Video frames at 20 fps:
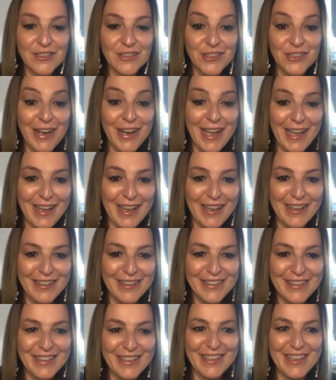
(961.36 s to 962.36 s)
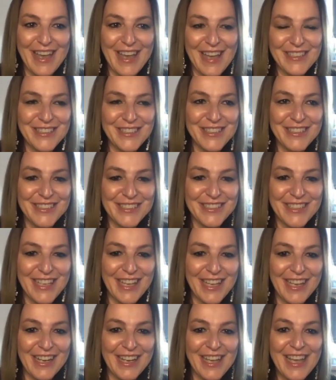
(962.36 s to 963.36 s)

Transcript: Drea, she said